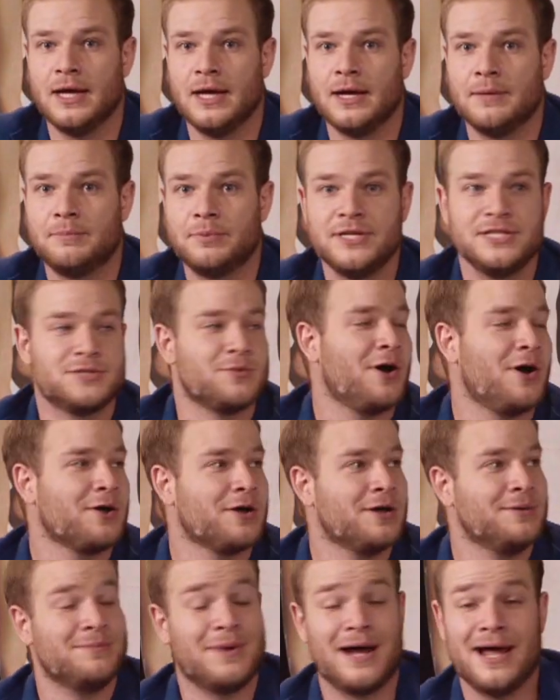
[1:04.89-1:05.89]
Please
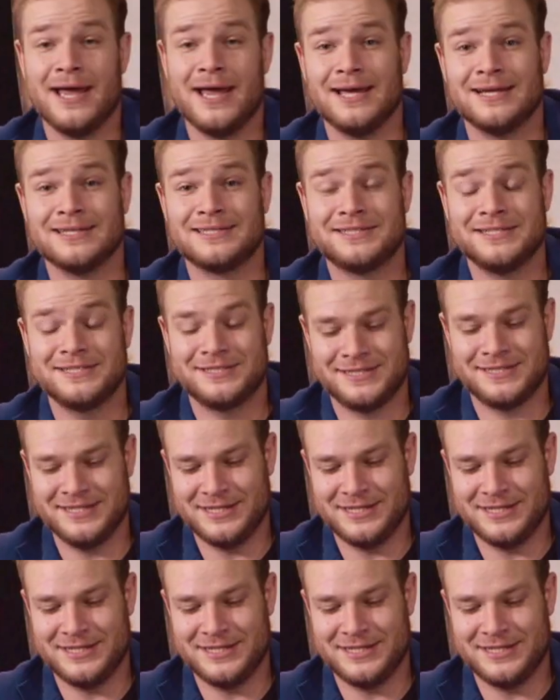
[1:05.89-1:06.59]
welcome my assistant